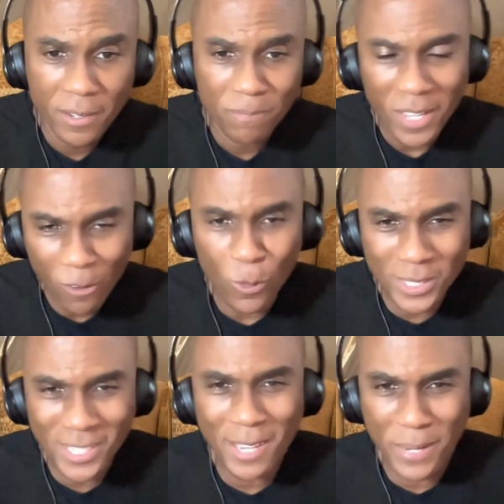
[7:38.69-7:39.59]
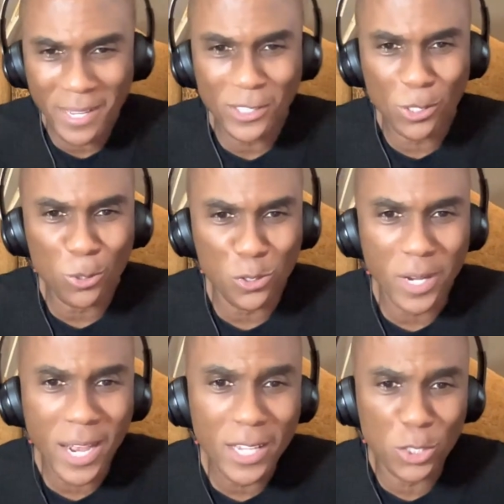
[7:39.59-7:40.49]
of once again being a social
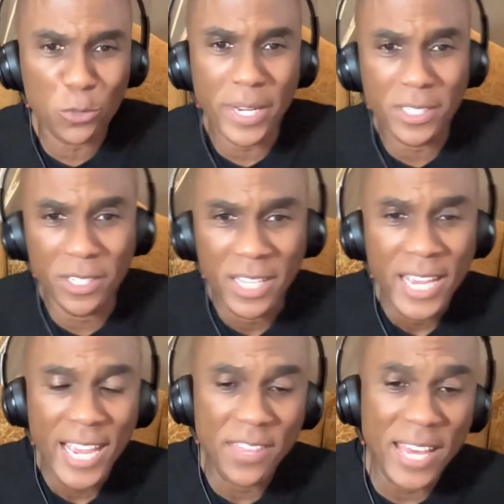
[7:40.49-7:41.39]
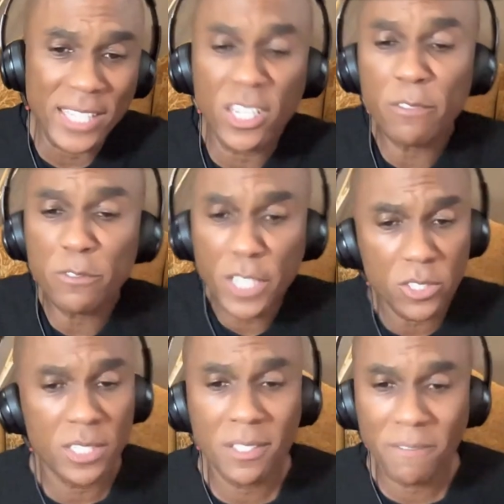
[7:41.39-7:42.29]
construct, and and that dovetails
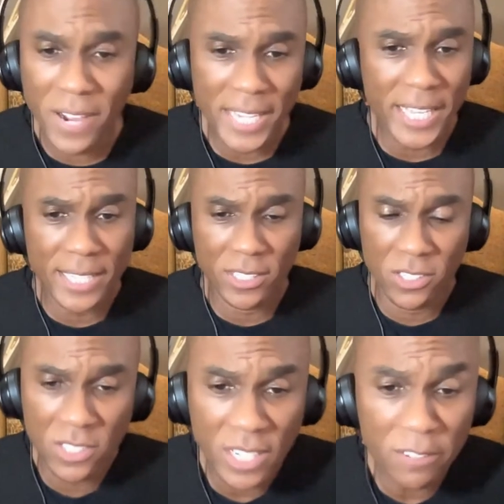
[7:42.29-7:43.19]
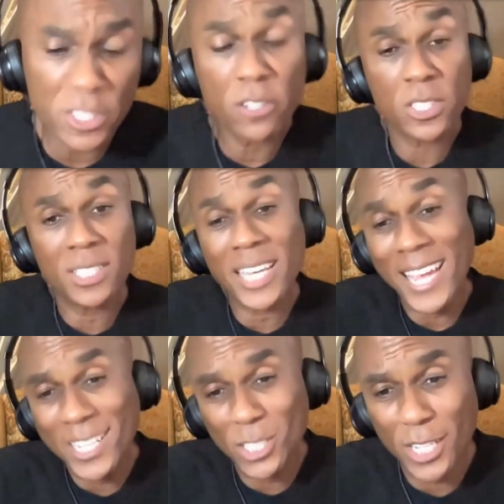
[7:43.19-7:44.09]
into finances, dovetails into
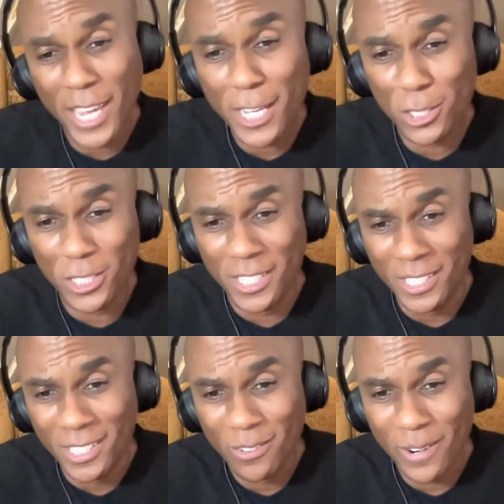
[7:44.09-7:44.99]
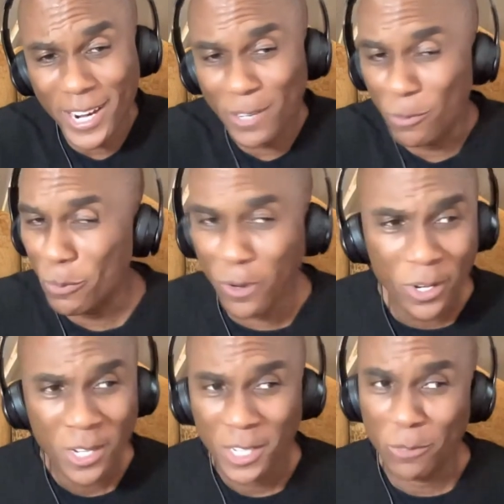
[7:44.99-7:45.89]
education, right? We walk.
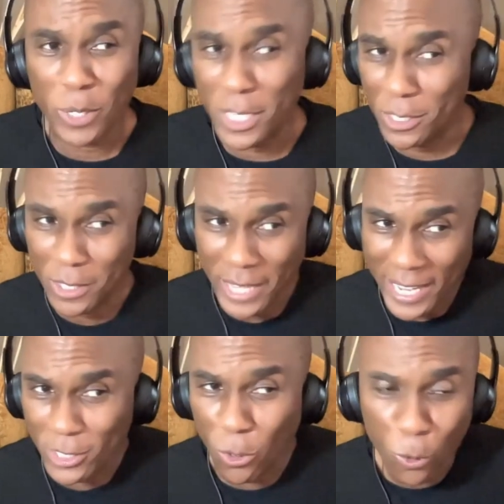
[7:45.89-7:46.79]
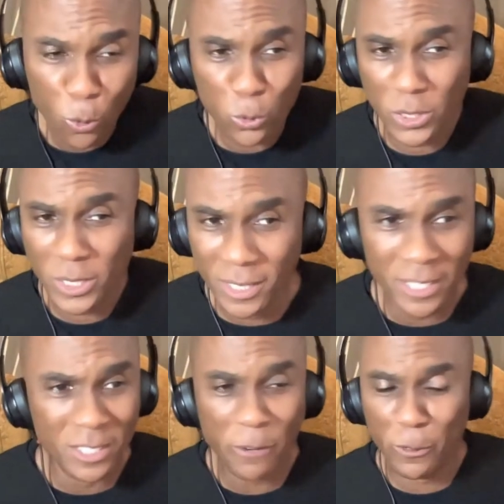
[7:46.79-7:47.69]
we could that's a whole
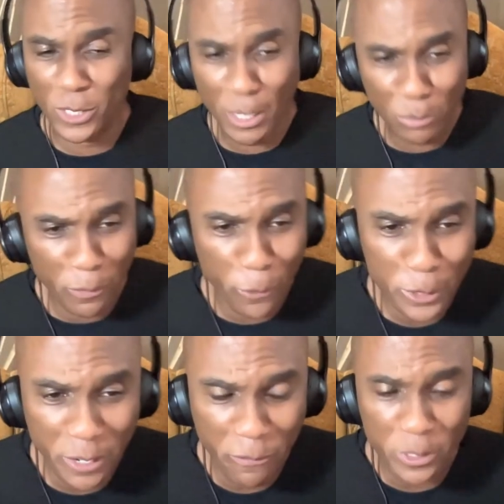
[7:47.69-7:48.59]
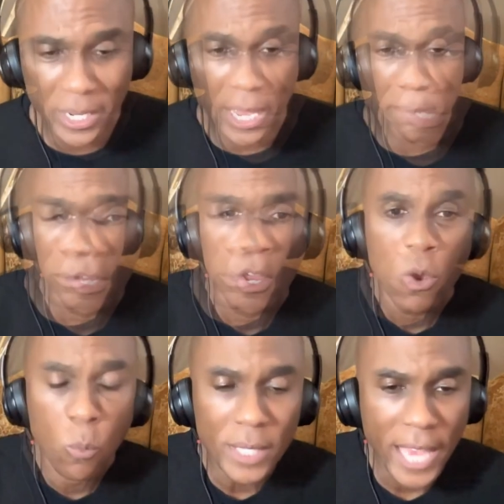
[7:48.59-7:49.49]
different subject for a different day. But
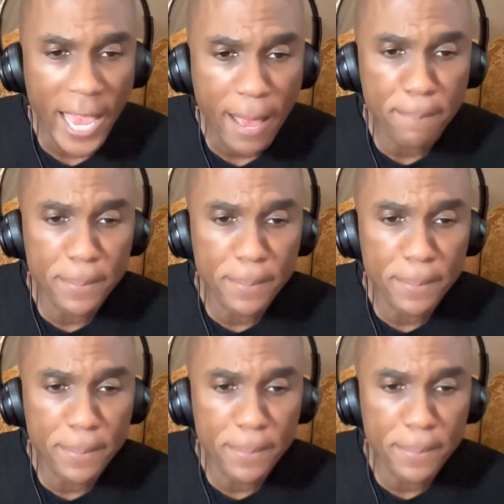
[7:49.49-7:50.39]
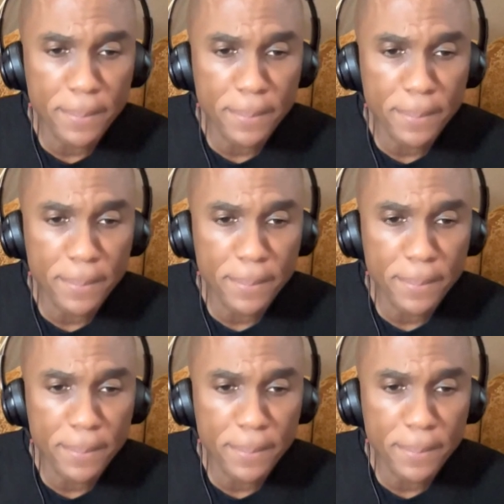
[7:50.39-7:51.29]
what happens as a result
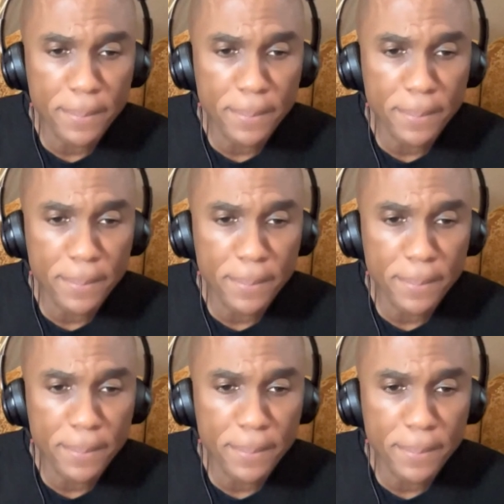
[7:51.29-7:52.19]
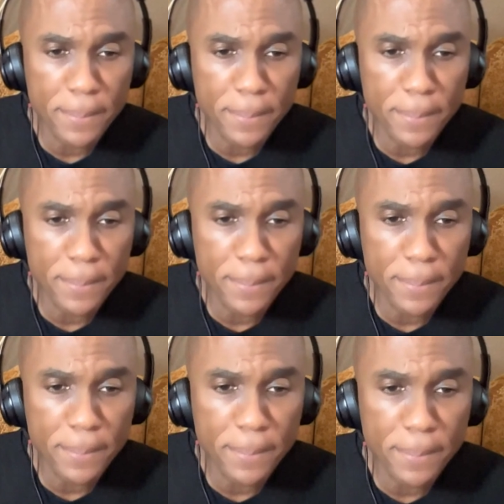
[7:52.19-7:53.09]
is we look that each of them
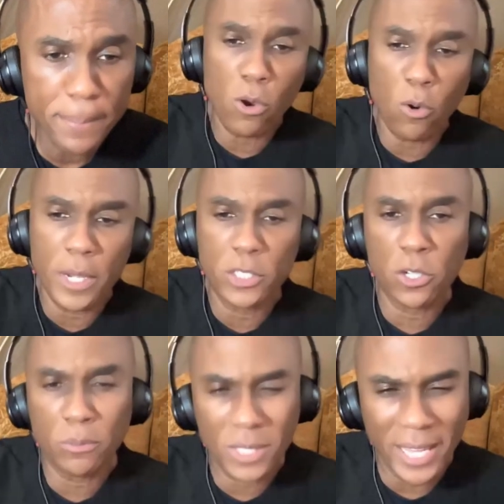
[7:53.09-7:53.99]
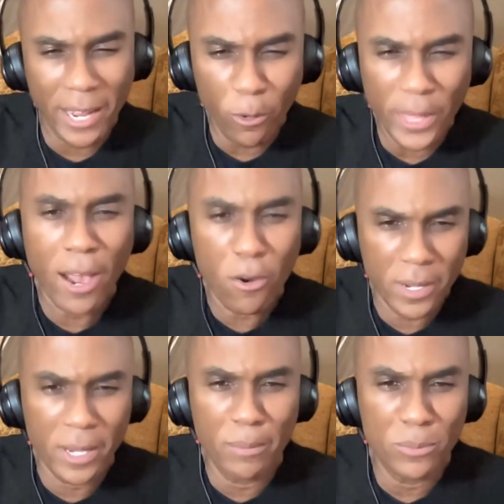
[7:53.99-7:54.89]
plays a role in terms of the health
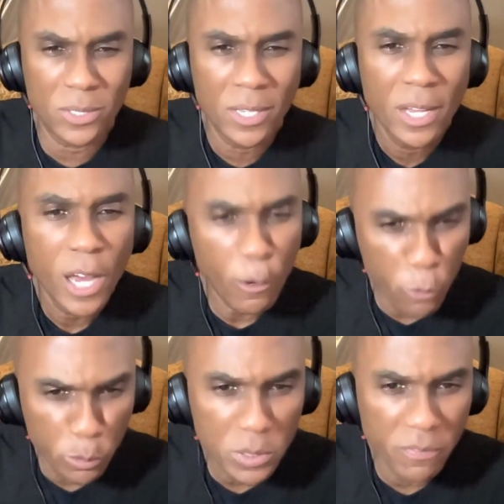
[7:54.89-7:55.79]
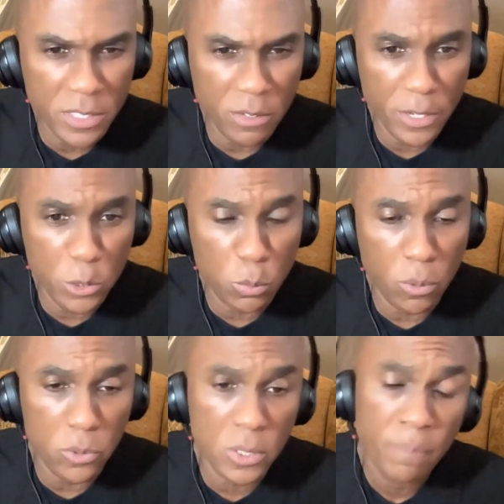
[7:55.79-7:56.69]
outcomes of groups of
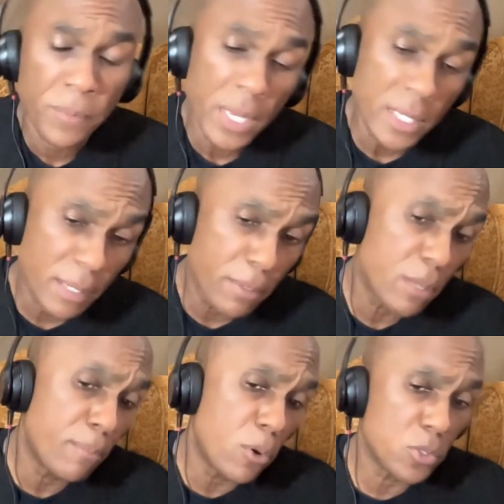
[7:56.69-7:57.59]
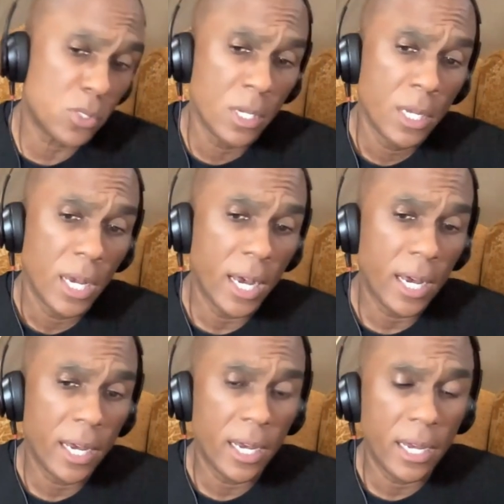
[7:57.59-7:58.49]
individuals and some of the most uh,
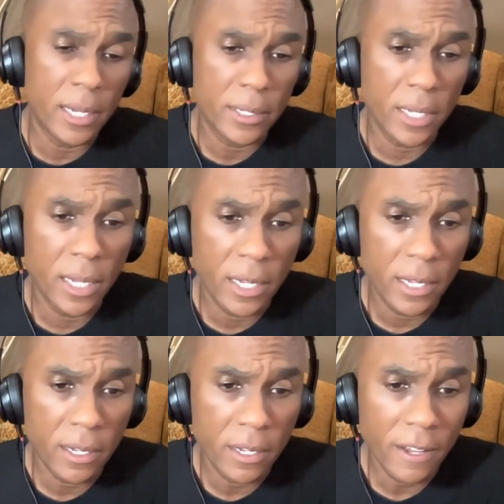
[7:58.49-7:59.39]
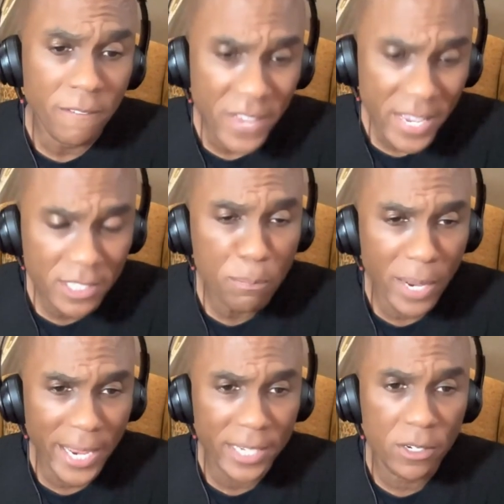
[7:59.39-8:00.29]
uh, uh, affected
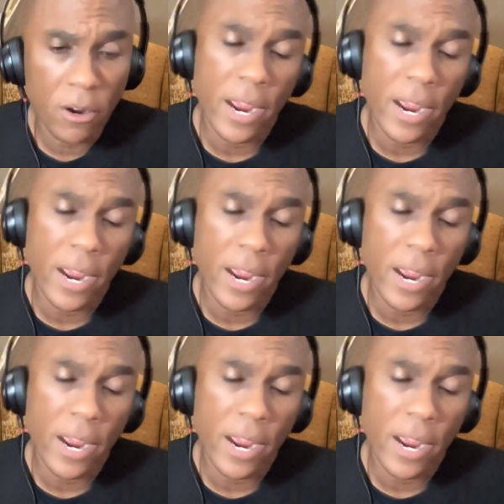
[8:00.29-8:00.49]
by it are